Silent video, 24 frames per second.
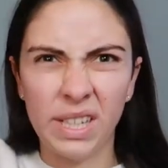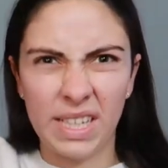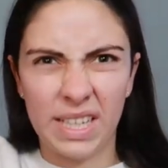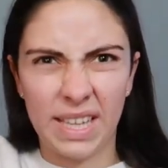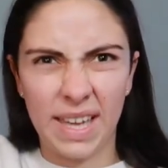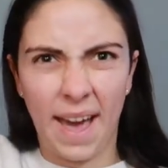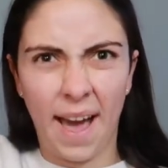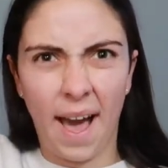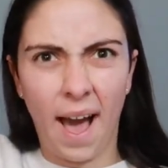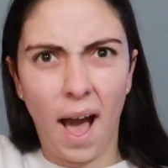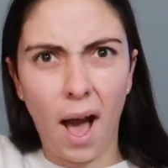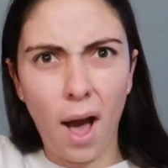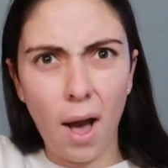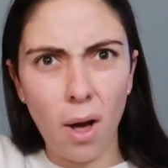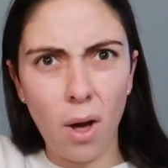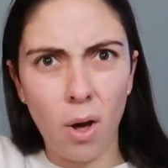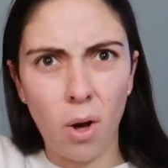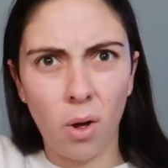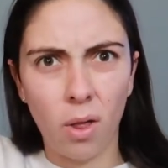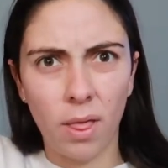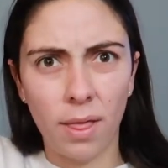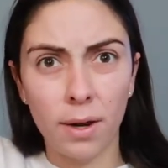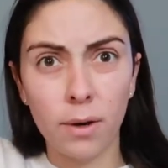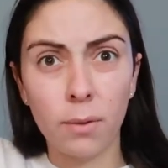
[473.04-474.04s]

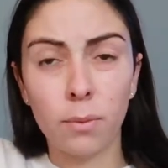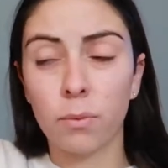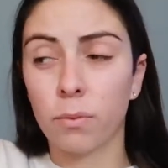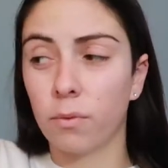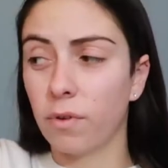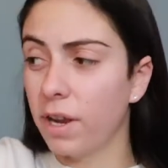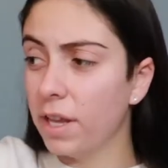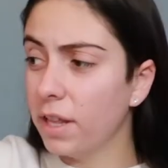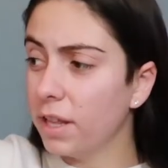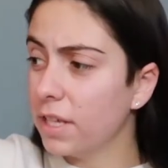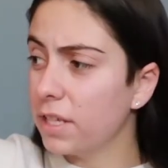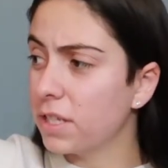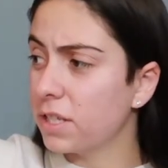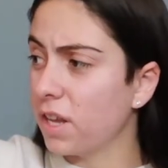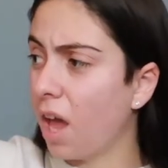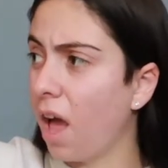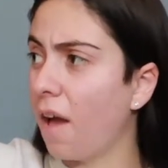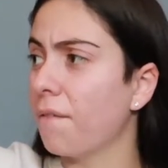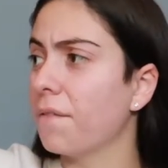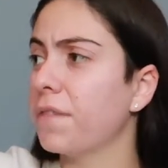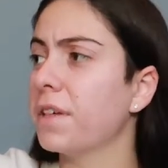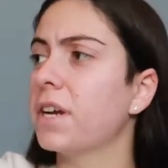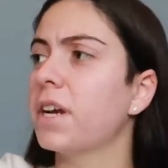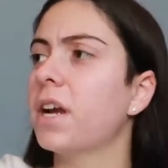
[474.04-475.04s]
cow, they're really
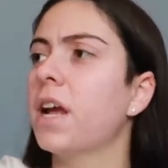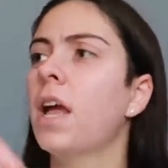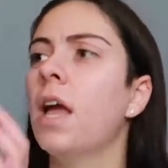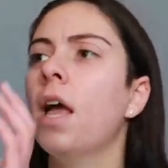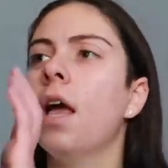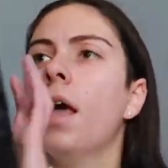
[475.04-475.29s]
soft. They're,